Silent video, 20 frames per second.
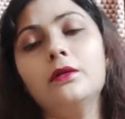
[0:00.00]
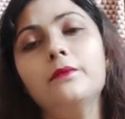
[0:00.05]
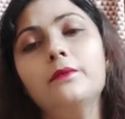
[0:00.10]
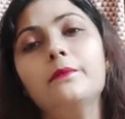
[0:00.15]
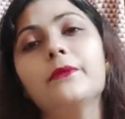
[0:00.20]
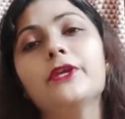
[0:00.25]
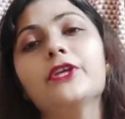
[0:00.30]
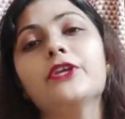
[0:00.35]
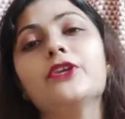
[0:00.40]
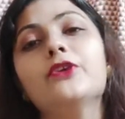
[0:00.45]

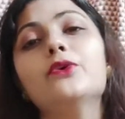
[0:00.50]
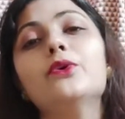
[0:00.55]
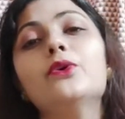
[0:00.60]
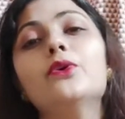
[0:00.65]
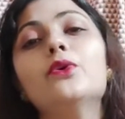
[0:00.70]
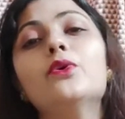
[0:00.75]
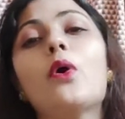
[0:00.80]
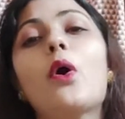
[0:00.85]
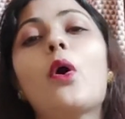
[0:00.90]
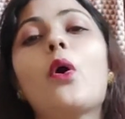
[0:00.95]
May you,
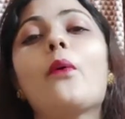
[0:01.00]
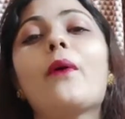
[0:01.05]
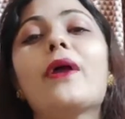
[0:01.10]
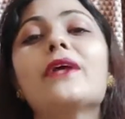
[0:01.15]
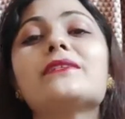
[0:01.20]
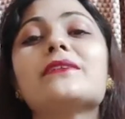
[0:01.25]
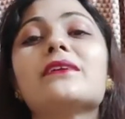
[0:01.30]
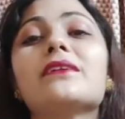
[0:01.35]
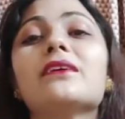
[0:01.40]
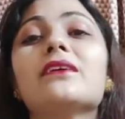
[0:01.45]
O
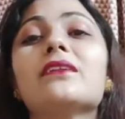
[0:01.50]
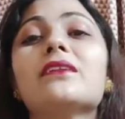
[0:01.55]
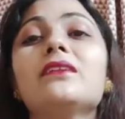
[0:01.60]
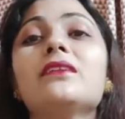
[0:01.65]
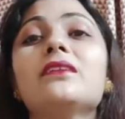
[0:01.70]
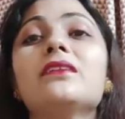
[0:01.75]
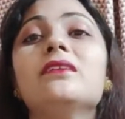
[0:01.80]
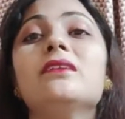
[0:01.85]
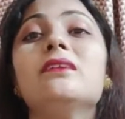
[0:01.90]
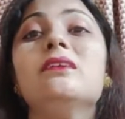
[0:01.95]
eternal,
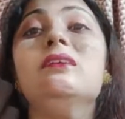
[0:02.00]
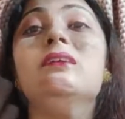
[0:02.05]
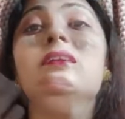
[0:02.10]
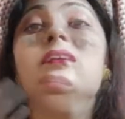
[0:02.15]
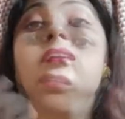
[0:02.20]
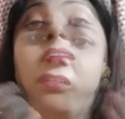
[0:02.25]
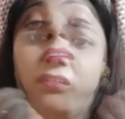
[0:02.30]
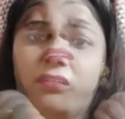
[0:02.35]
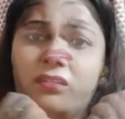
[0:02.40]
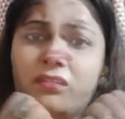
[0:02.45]

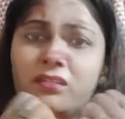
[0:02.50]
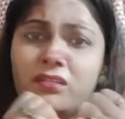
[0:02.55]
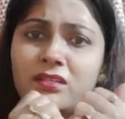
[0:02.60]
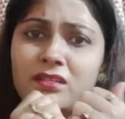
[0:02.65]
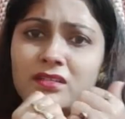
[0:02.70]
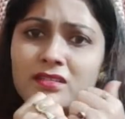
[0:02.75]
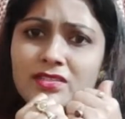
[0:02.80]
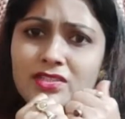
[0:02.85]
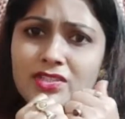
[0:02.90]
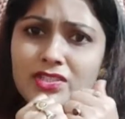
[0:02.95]

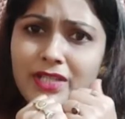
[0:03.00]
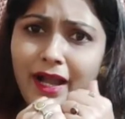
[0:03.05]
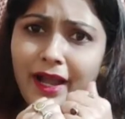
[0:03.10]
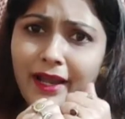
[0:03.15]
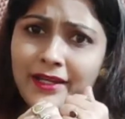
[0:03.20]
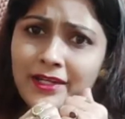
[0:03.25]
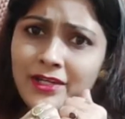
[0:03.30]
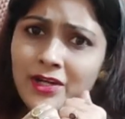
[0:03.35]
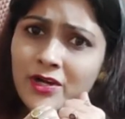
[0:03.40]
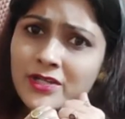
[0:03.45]

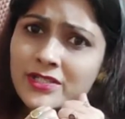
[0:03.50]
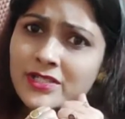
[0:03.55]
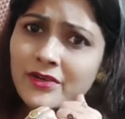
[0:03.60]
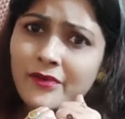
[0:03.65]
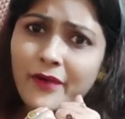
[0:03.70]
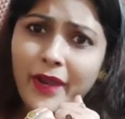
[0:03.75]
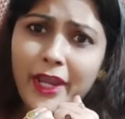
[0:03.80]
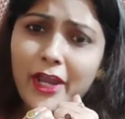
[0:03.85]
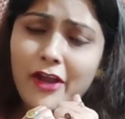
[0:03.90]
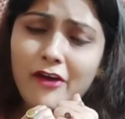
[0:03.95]
shine not a
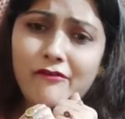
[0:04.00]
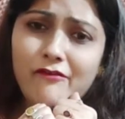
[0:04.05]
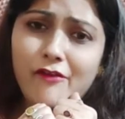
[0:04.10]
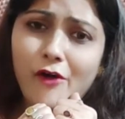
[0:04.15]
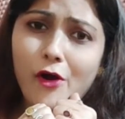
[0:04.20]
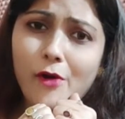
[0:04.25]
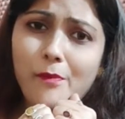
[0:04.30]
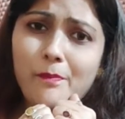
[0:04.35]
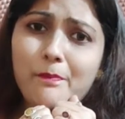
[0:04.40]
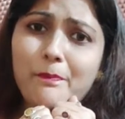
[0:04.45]
ray of
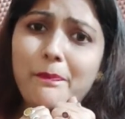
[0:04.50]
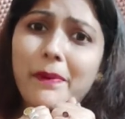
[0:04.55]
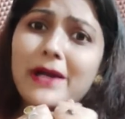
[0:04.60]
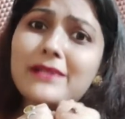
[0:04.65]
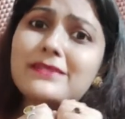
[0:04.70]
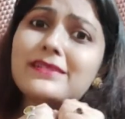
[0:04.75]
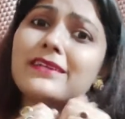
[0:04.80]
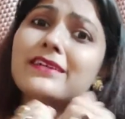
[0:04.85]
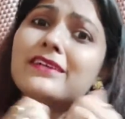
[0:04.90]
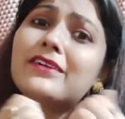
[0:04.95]
hope,
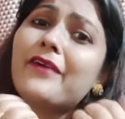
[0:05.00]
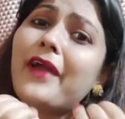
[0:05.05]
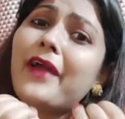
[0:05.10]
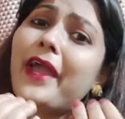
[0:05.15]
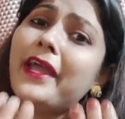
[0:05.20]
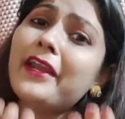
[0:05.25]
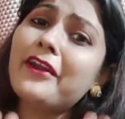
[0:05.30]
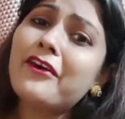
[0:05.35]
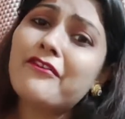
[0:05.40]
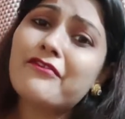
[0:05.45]
but a
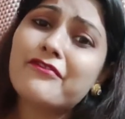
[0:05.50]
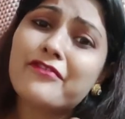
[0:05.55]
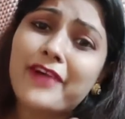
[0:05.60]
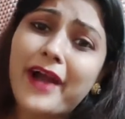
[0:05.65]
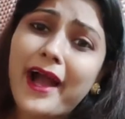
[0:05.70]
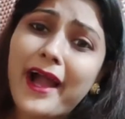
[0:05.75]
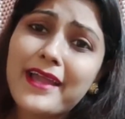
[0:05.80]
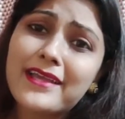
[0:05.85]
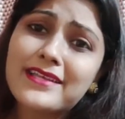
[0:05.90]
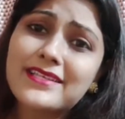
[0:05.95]
grain of
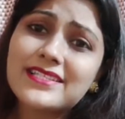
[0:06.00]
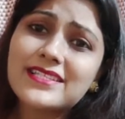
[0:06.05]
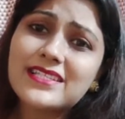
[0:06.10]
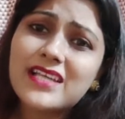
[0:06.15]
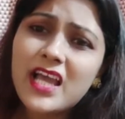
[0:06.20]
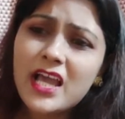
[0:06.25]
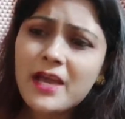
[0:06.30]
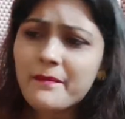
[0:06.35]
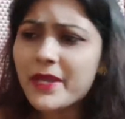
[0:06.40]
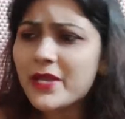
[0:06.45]
rice.
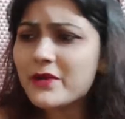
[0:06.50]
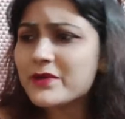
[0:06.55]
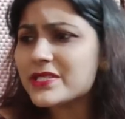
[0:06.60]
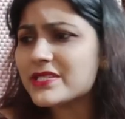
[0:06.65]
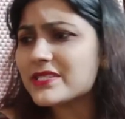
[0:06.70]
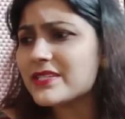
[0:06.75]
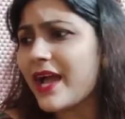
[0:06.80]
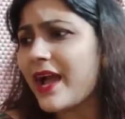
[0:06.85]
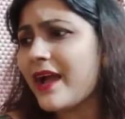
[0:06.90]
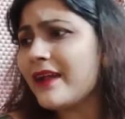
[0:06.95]
May you
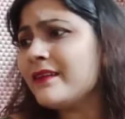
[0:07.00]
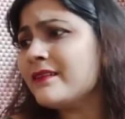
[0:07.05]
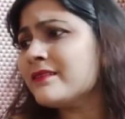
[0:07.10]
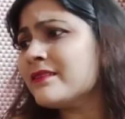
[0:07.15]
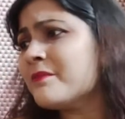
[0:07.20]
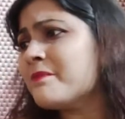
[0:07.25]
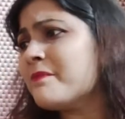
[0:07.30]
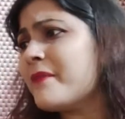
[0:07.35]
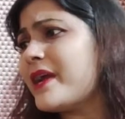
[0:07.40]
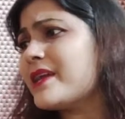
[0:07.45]
stand in
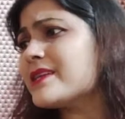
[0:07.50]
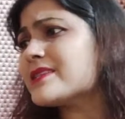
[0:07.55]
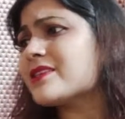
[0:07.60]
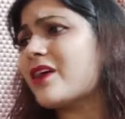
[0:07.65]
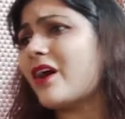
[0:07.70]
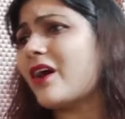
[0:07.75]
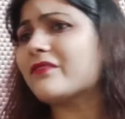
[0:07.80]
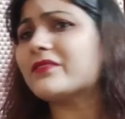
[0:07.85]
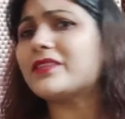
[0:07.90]
the midst of the